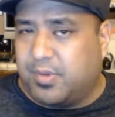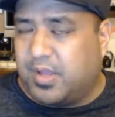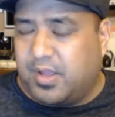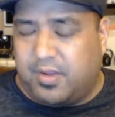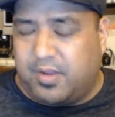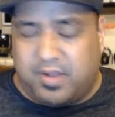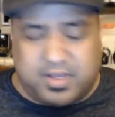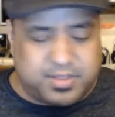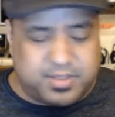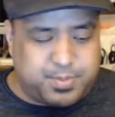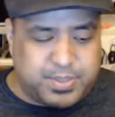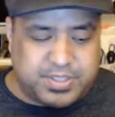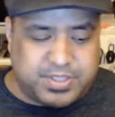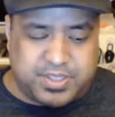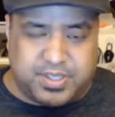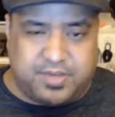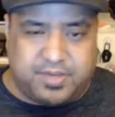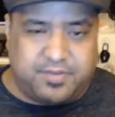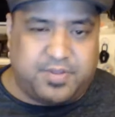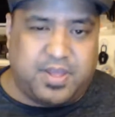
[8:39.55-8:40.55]

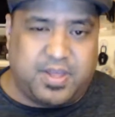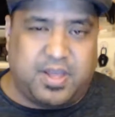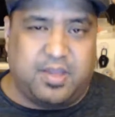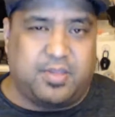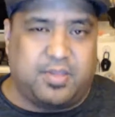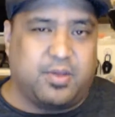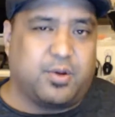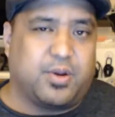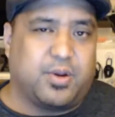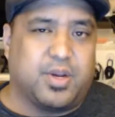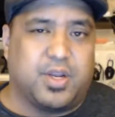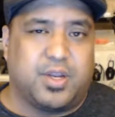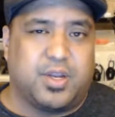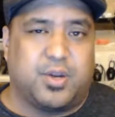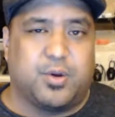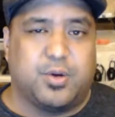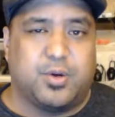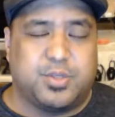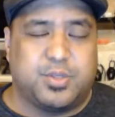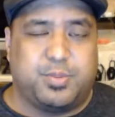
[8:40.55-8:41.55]
Especially if they're going to
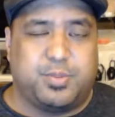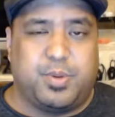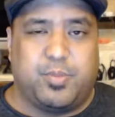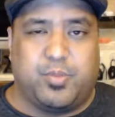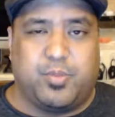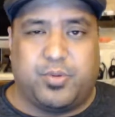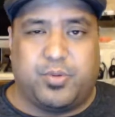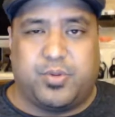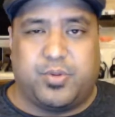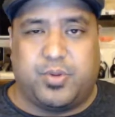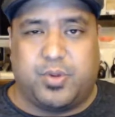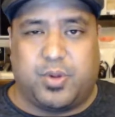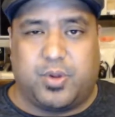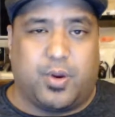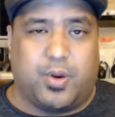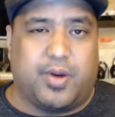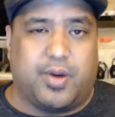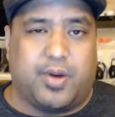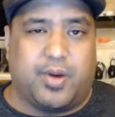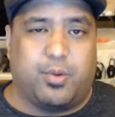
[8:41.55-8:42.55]
encourage people to
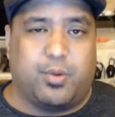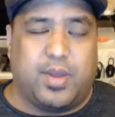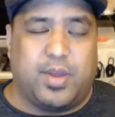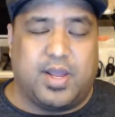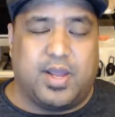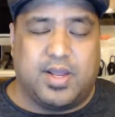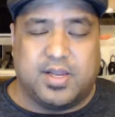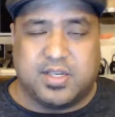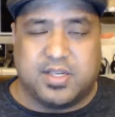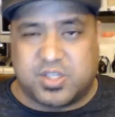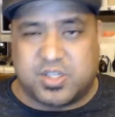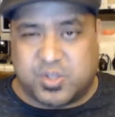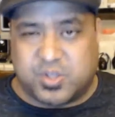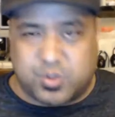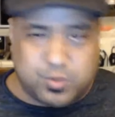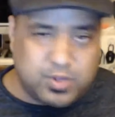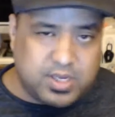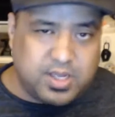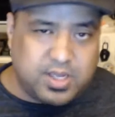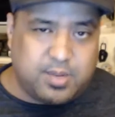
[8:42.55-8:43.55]
go out of their way and
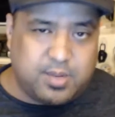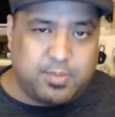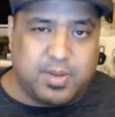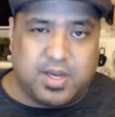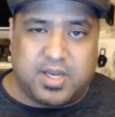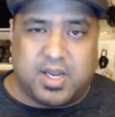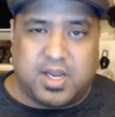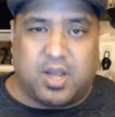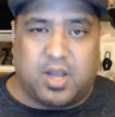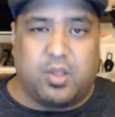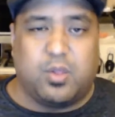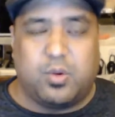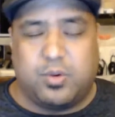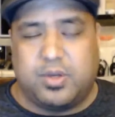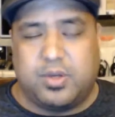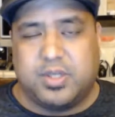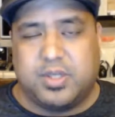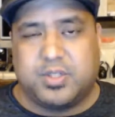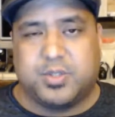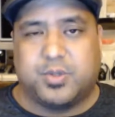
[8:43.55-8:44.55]
stream and
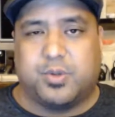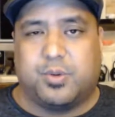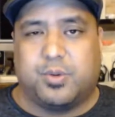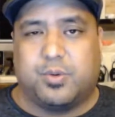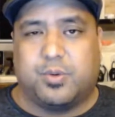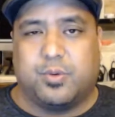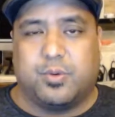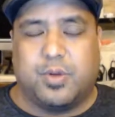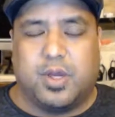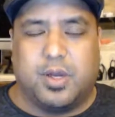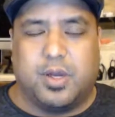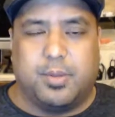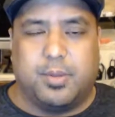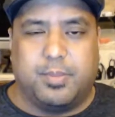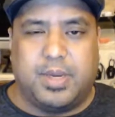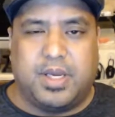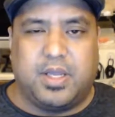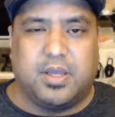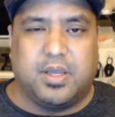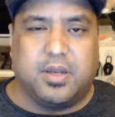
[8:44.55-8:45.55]
download digital
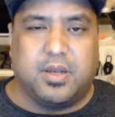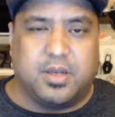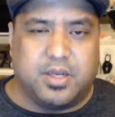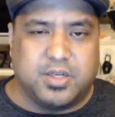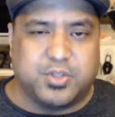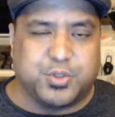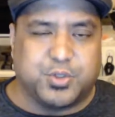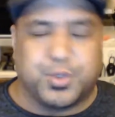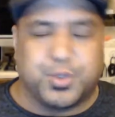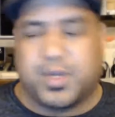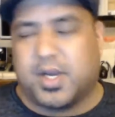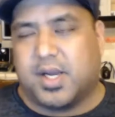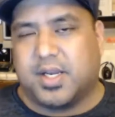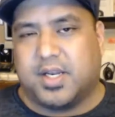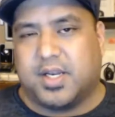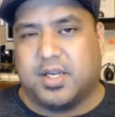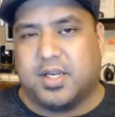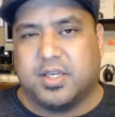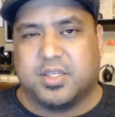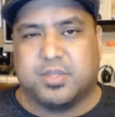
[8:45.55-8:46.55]
media and digital
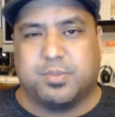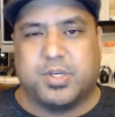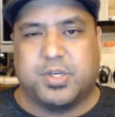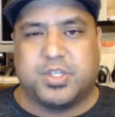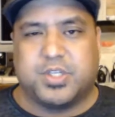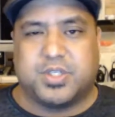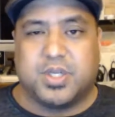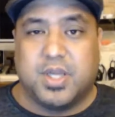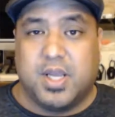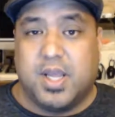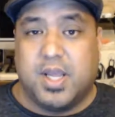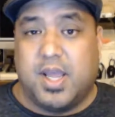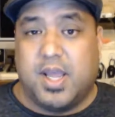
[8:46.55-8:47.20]
content as much